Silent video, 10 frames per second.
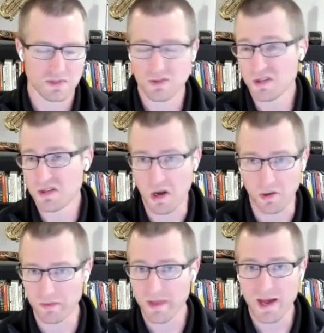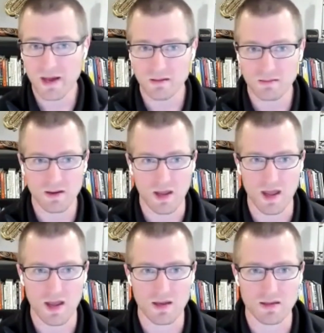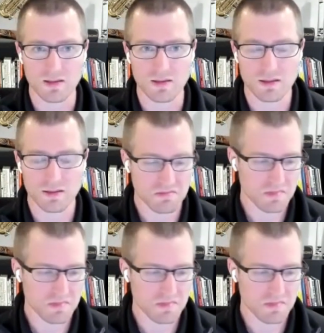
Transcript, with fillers: as soon as you own that and